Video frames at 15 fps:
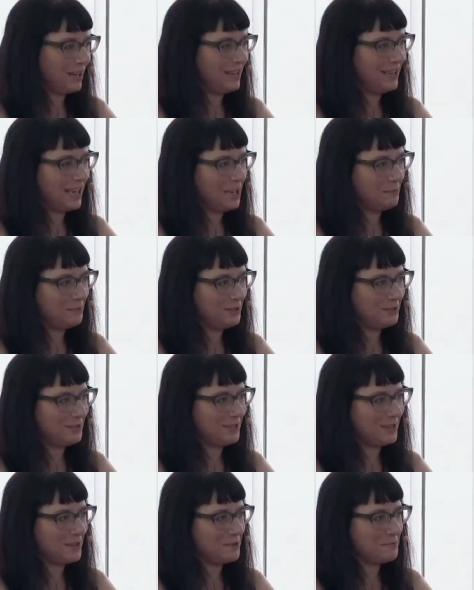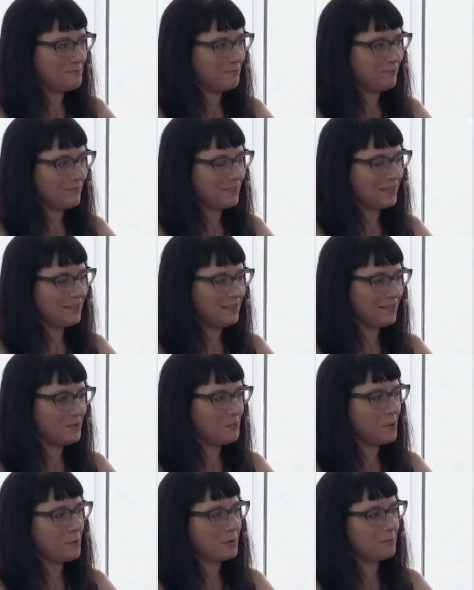any game studio,
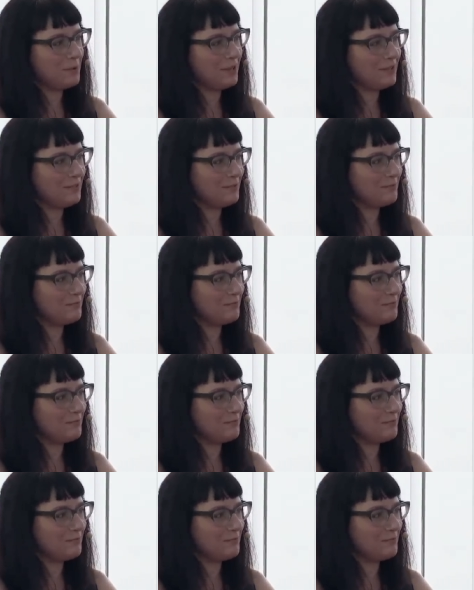what would it be?